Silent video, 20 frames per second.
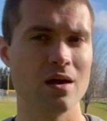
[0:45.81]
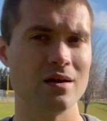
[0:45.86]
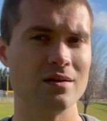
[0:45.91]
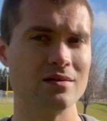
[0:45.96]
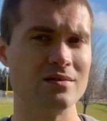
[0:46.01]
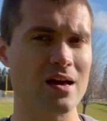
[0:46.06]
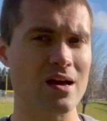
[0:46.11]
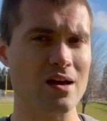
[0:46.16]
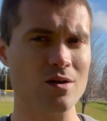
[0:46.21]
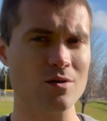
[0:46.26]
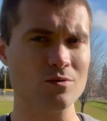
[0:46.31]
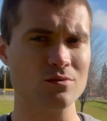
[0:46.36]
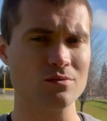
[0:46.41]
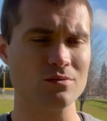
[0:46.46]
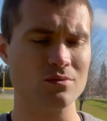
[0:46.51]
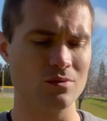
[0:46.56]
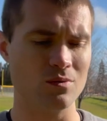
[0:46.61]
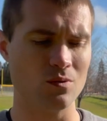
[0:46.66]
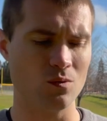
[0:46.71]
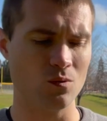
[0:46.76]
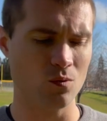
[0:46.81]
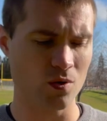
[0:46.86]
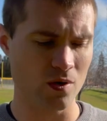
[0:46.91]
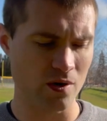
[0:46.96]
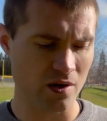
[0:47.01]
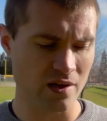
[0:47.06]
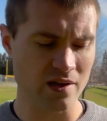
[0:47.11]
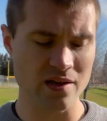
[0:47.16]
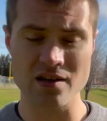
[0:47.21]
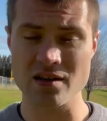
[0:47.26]
Now, we're
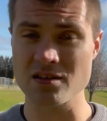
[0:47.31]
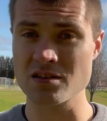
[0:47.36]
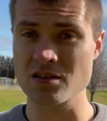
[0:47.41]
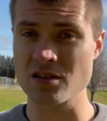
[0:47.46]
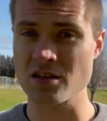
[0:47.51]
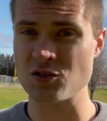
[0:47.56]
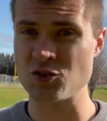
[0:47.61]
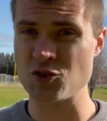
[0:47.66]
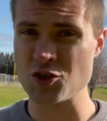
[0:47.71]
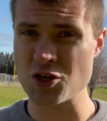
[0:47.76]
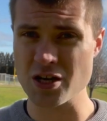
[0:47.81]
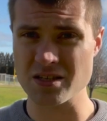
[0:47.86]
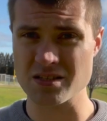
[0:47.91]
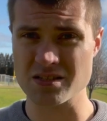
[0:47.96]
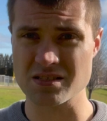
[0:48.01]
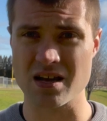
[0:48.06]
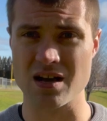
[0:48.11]
gonna get into just